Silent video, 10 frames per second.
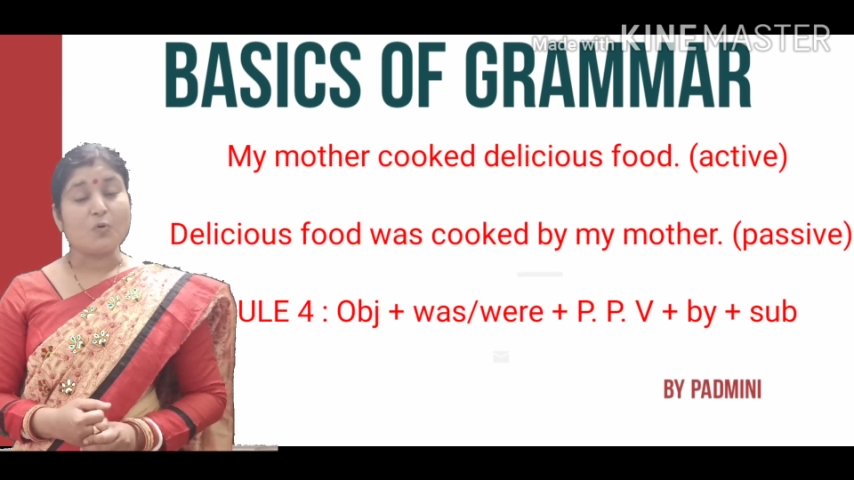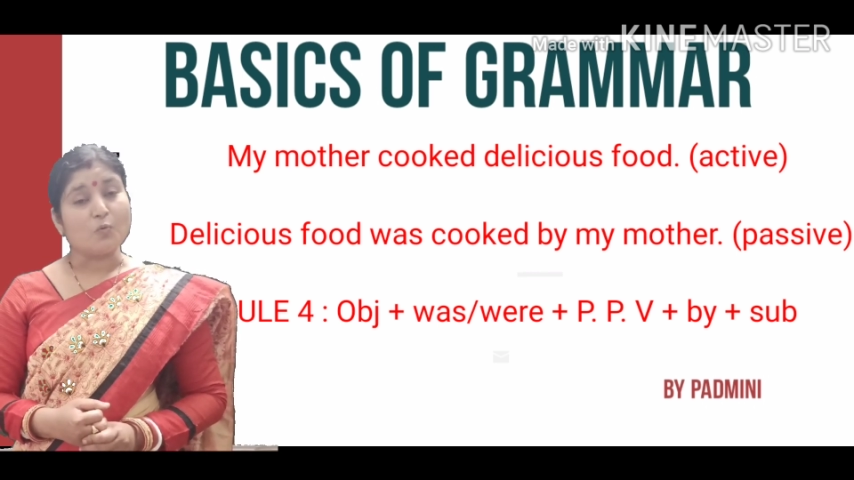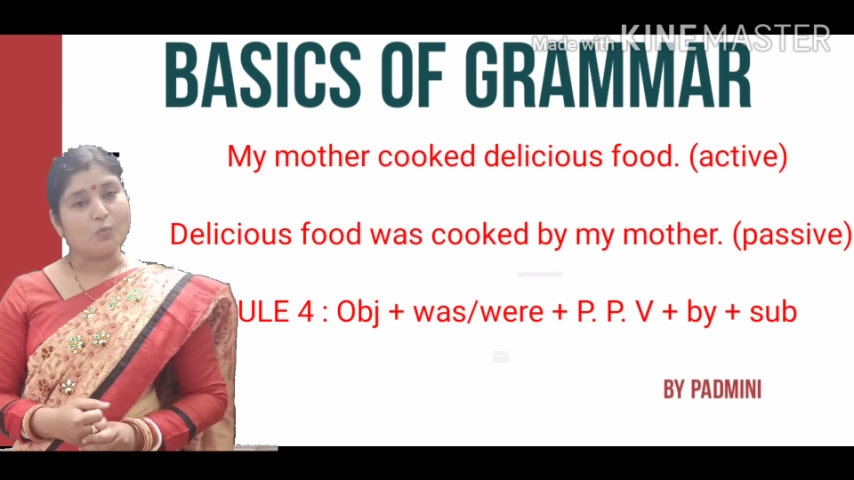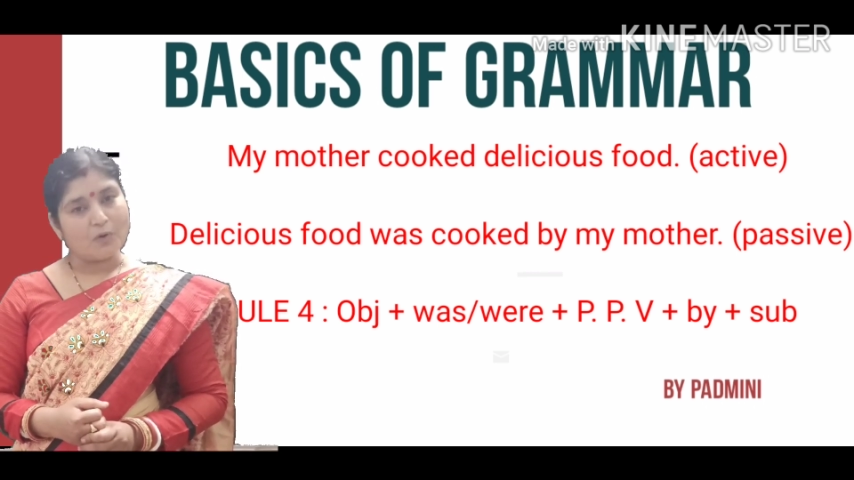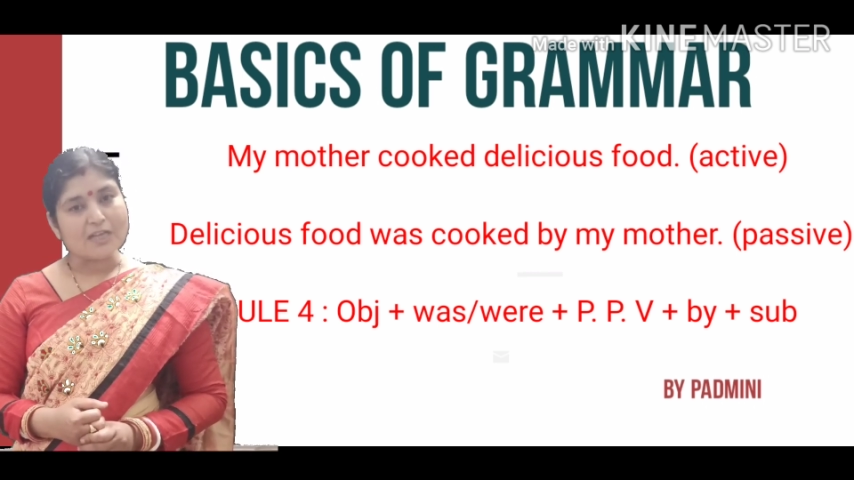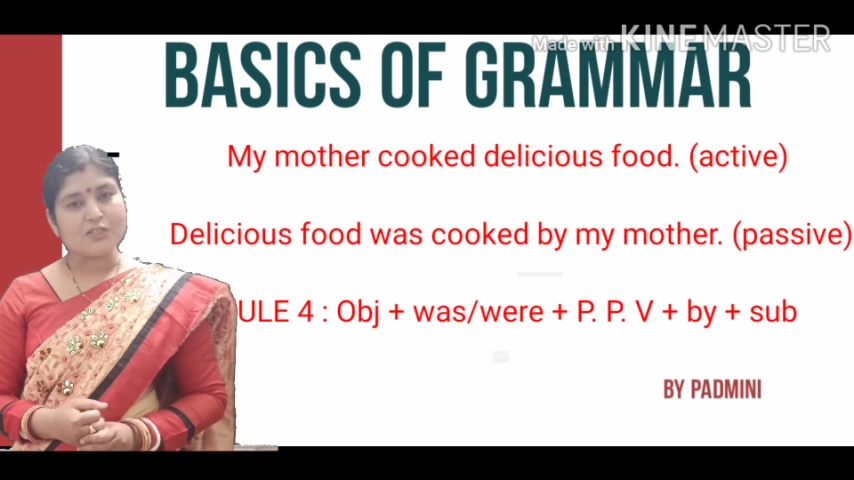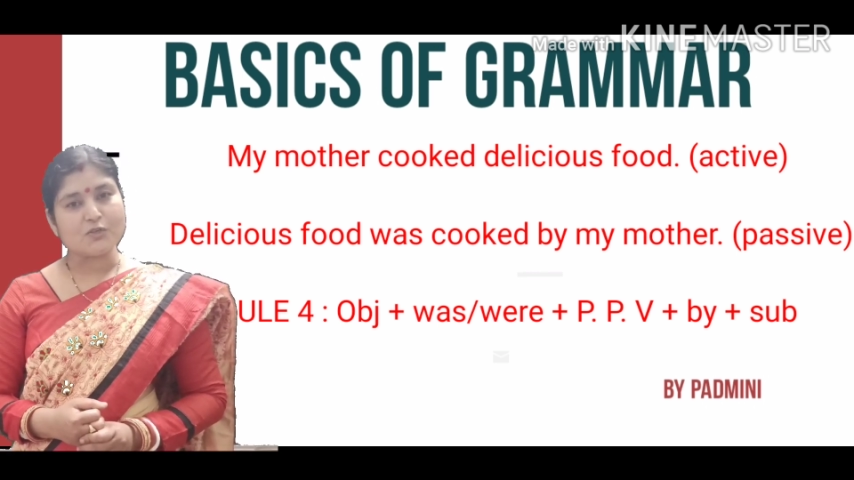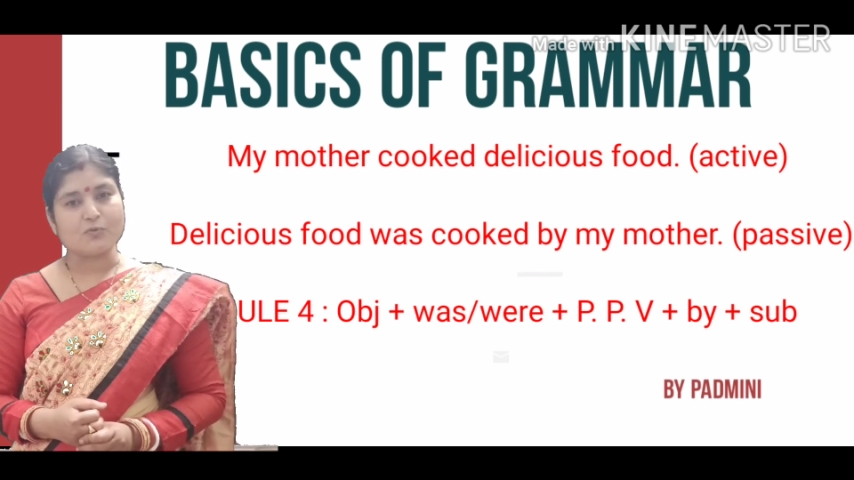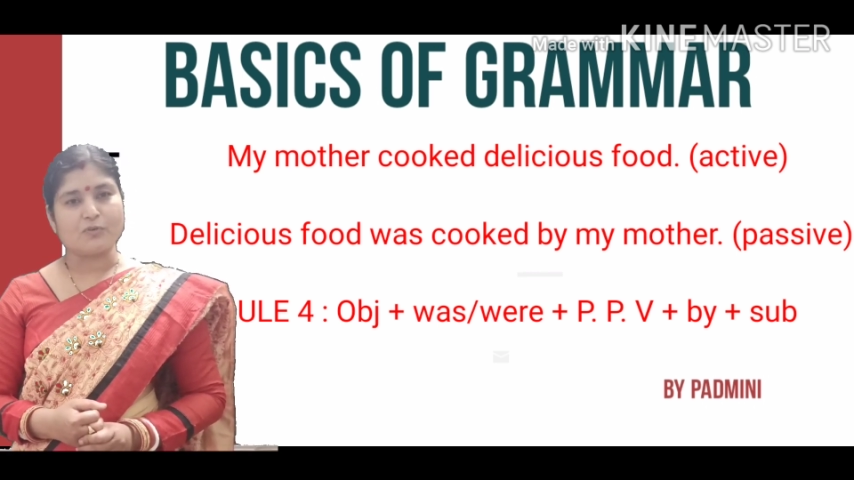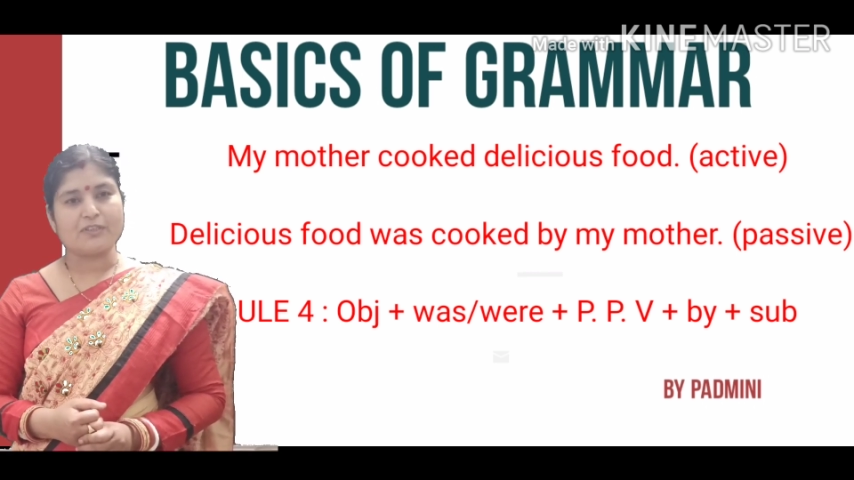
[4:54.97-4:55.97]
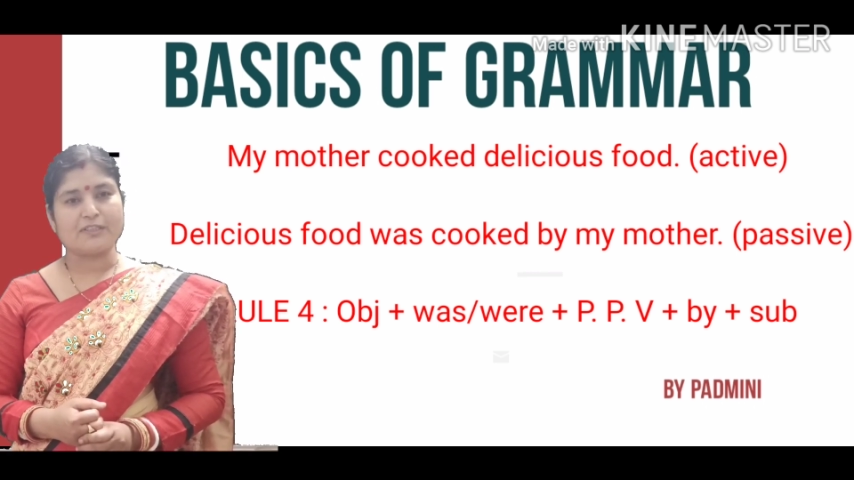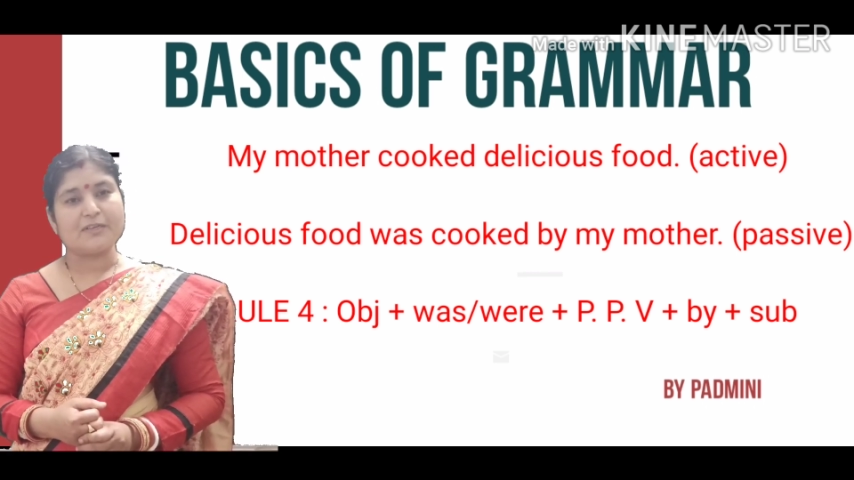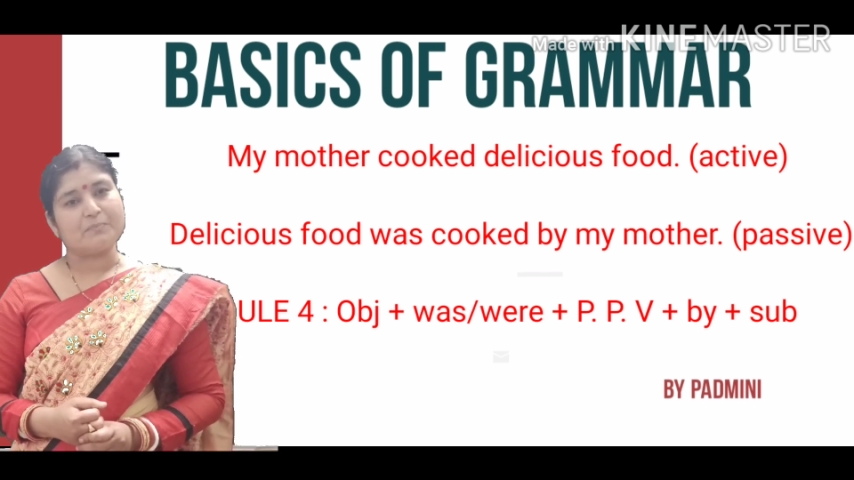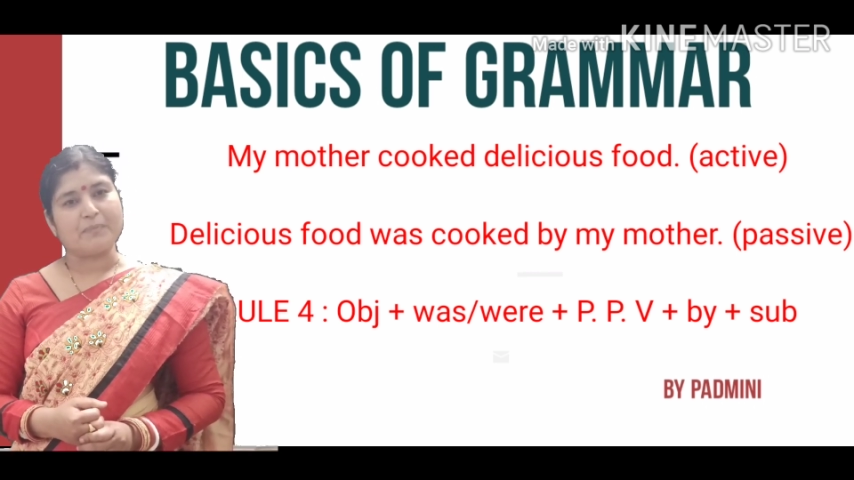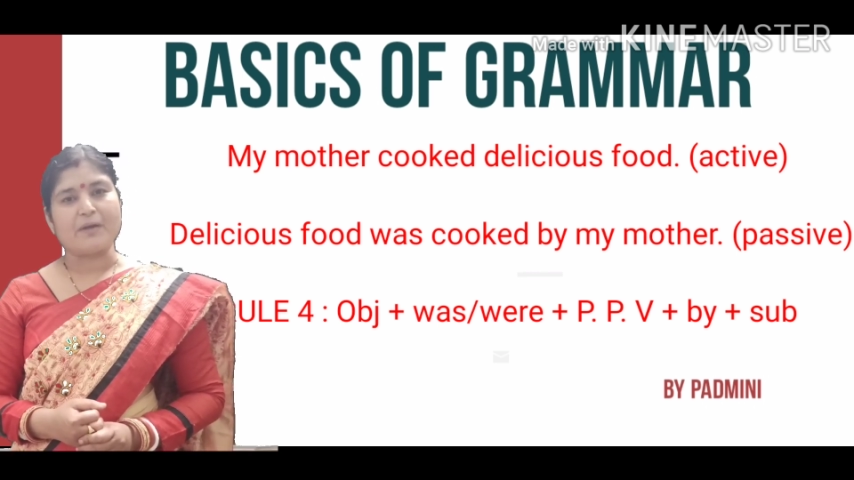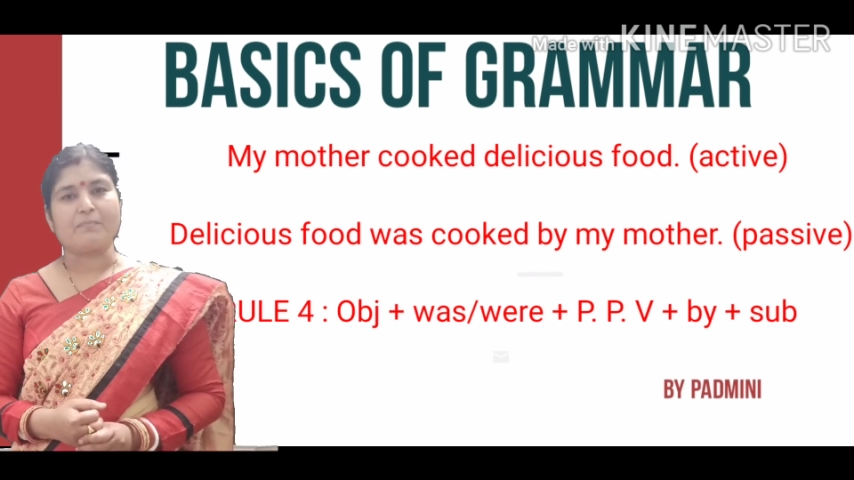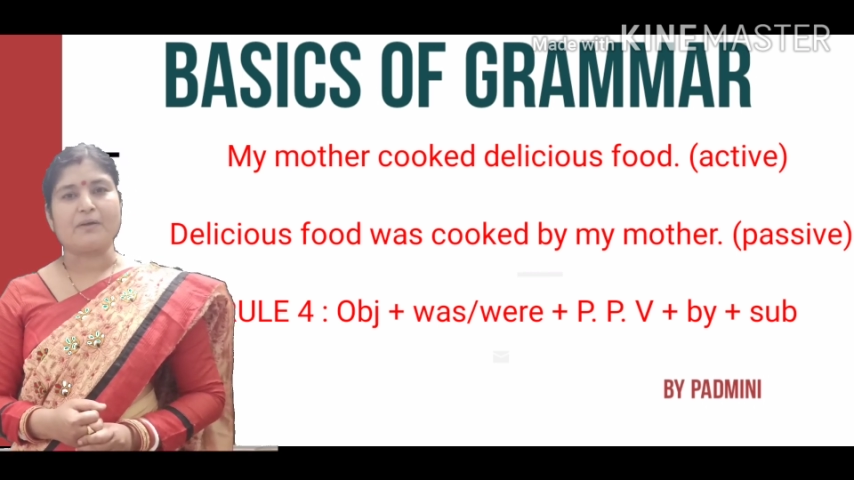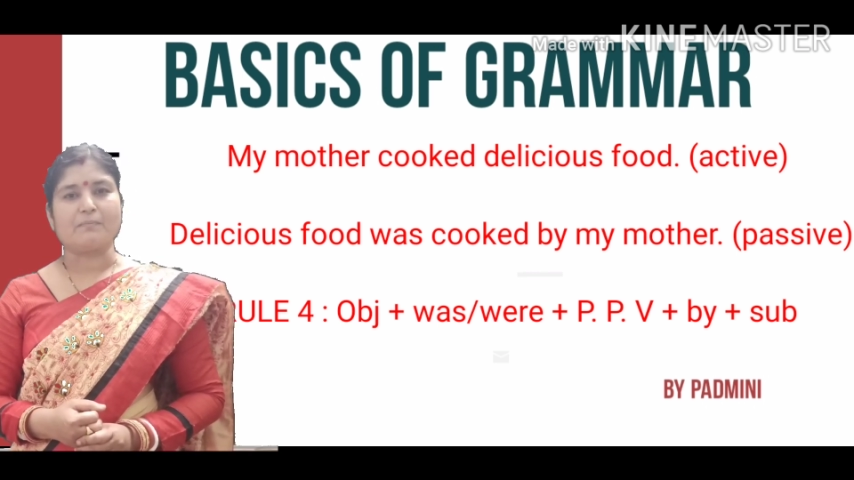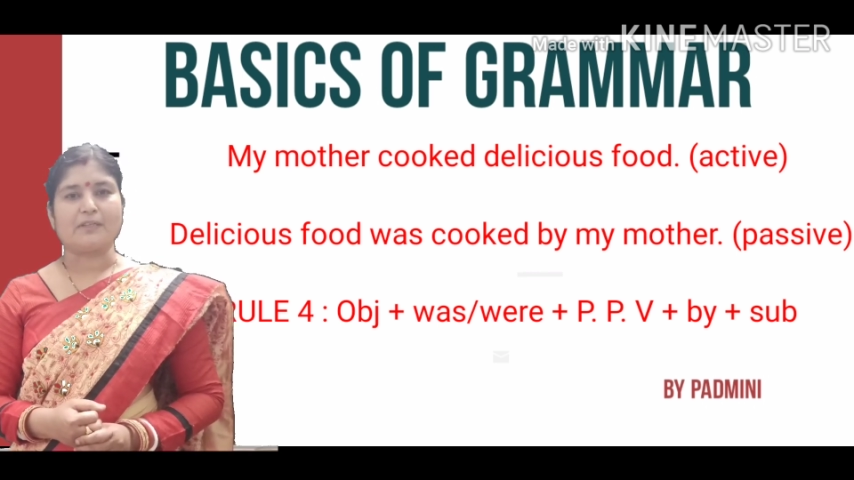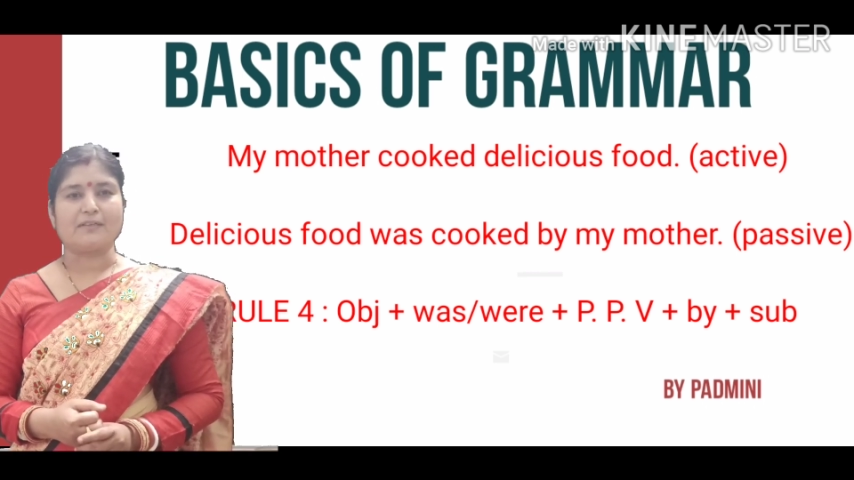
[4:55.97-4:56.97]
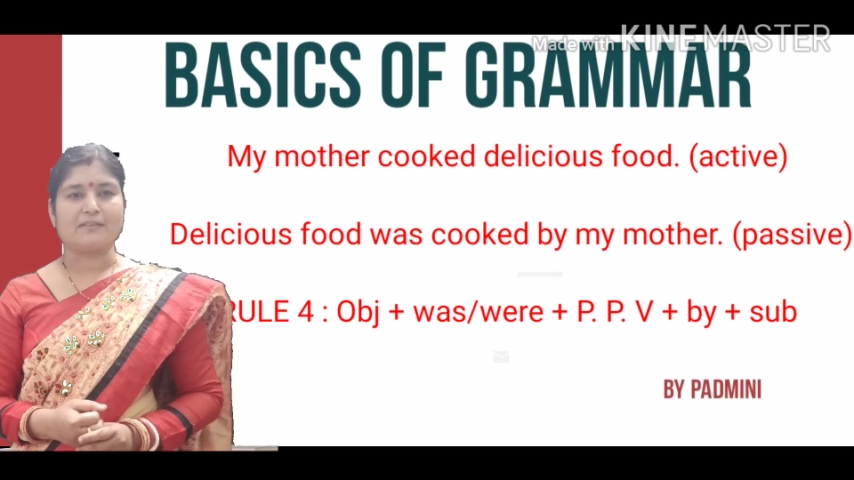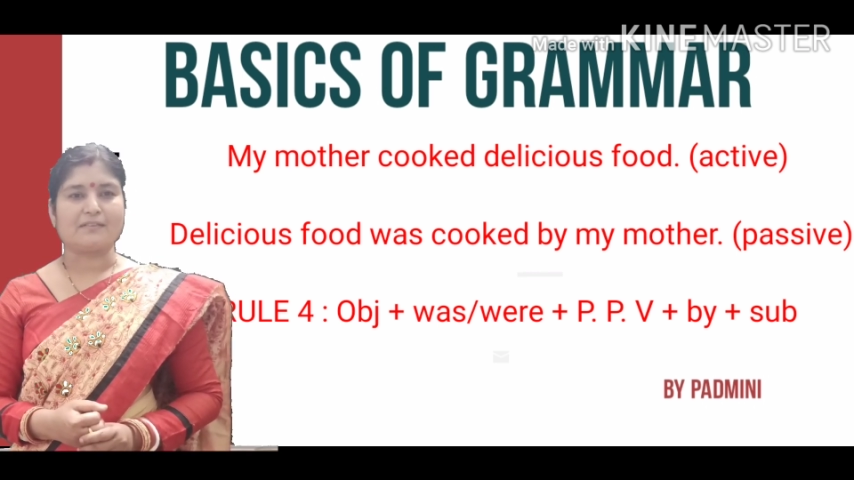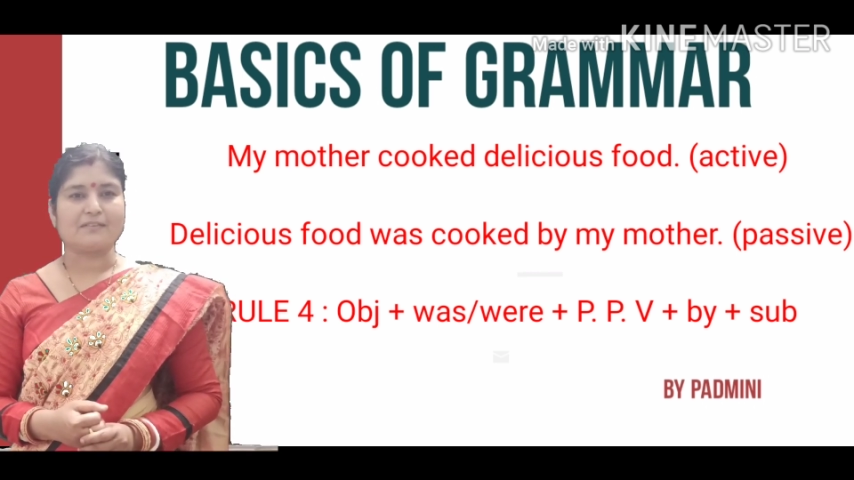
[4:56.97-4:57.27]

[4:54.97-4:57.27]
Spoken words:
was cooked by my mother.